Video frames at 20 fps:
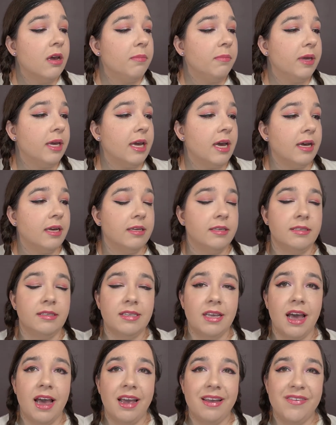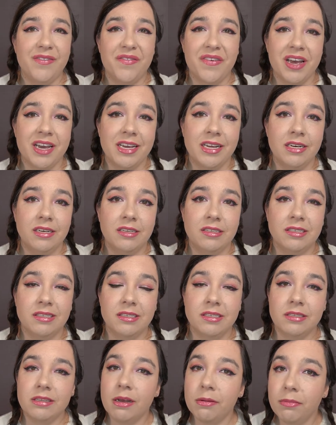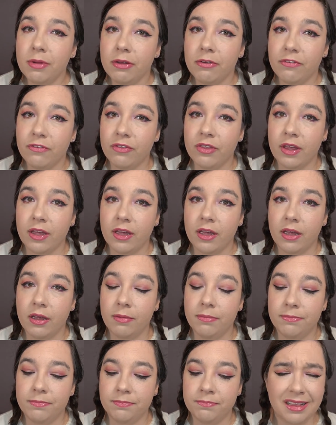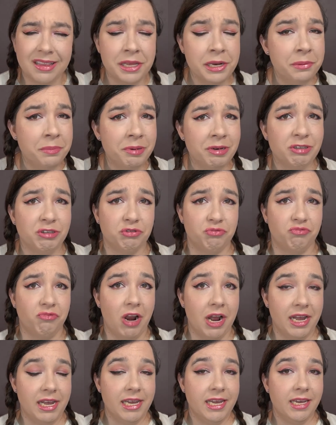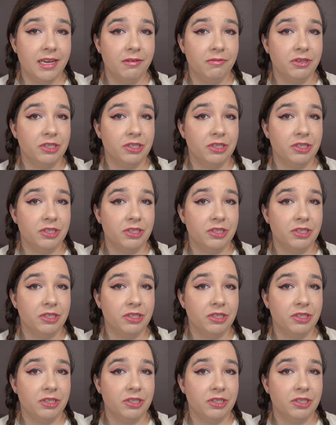because I find some of them a little bit drying,